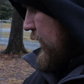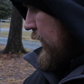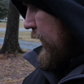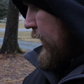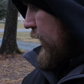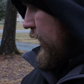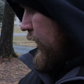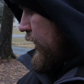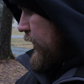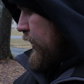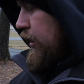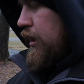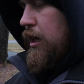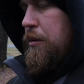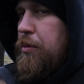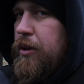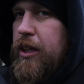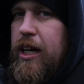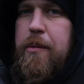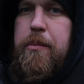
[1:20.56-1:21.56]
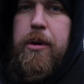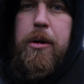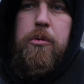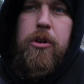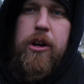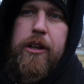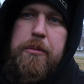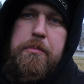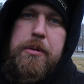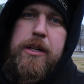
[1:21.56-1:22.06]
uh, keep live
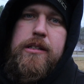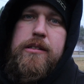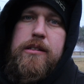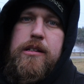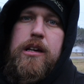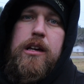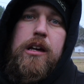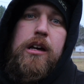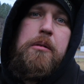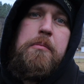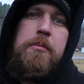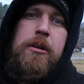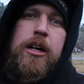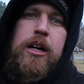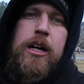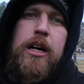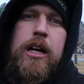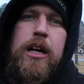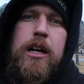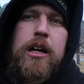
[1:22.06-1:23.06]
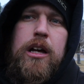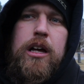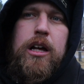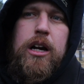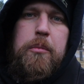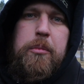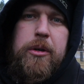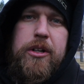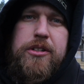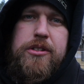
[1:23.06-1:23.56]
memory on the PCM
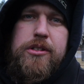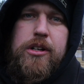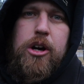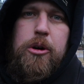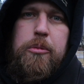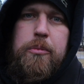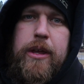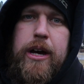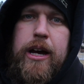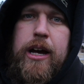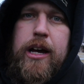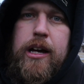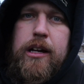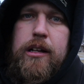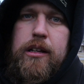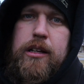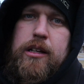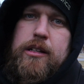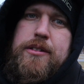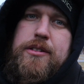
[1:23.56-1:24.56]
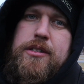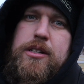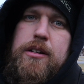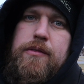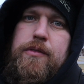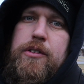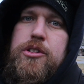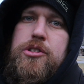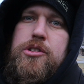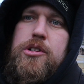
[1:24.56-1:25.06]
and I'm going to scope that and see
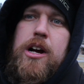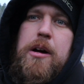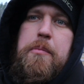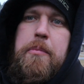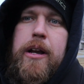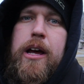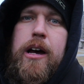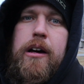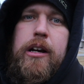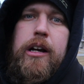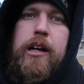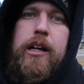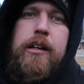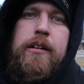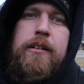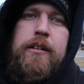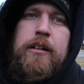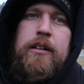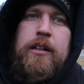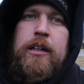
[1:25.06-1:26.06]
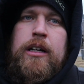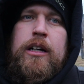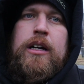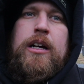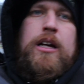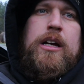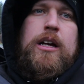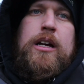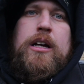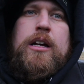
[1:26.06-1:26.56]
if it's dropping out any.
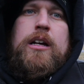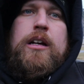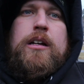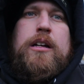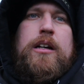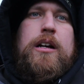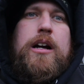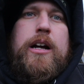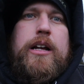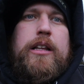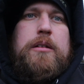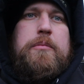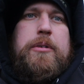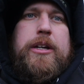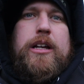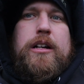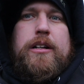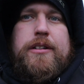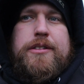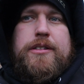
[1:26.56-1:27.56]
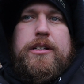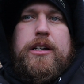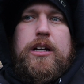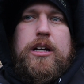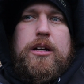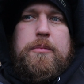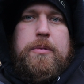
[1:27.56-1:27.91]
All right, let me get all set